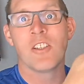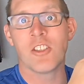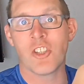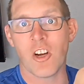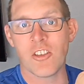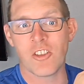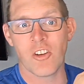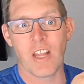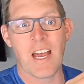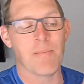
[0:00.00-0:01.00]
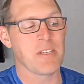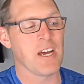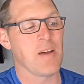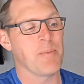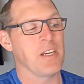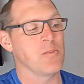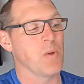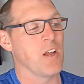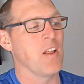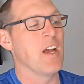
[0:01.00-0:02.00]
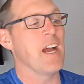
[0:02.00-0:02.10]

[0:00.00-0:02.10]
to charge your laptop as well.